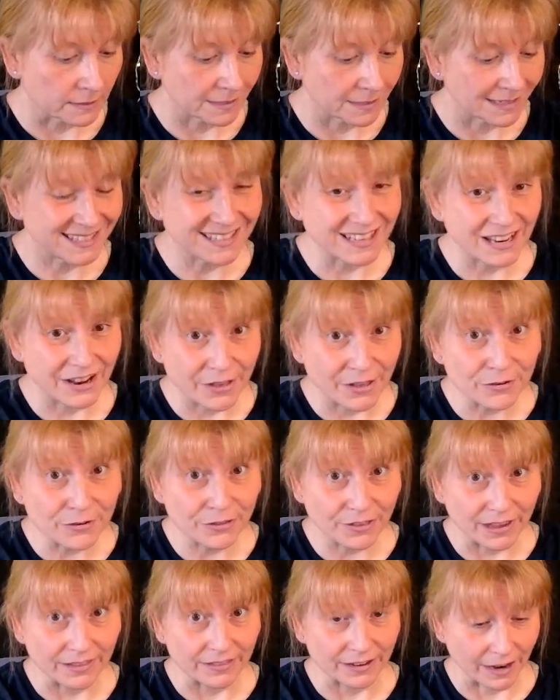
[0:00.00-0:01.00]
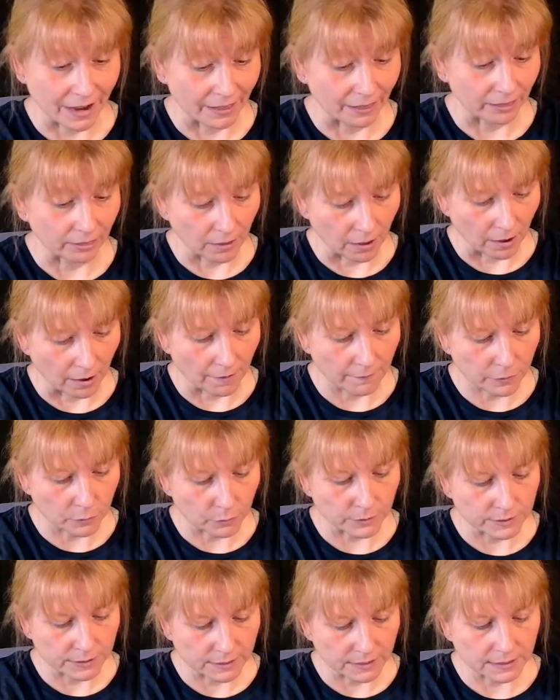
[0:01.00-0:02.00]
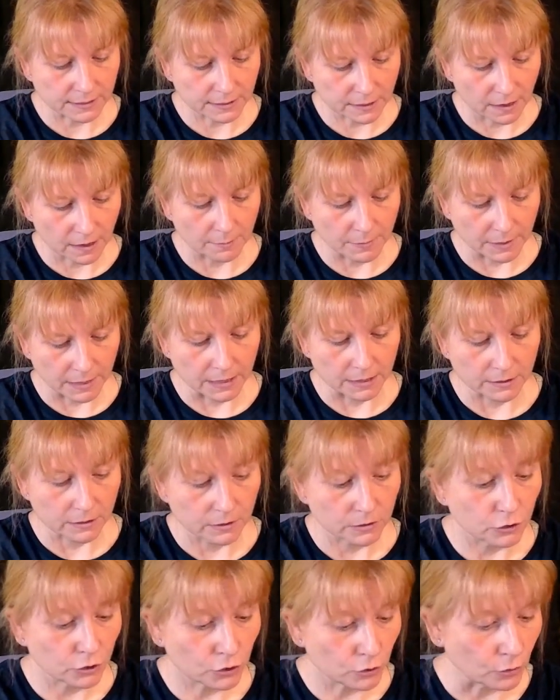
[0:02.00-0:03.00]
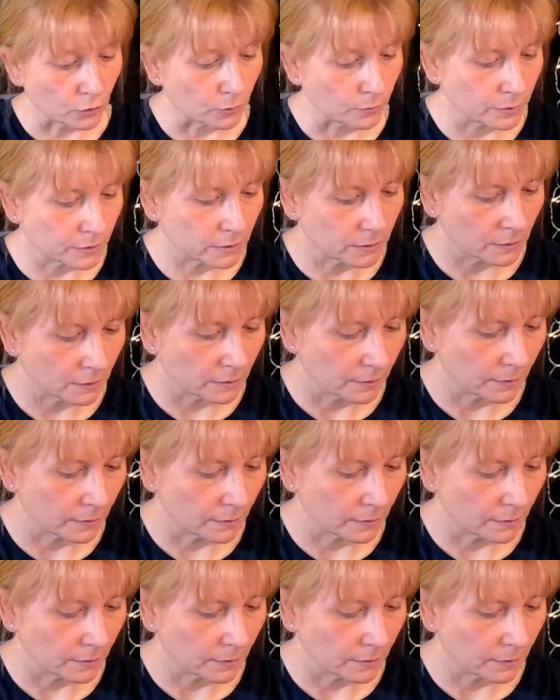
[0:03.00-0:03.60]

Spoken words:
that's the other thing that I loved, was these come in tubes.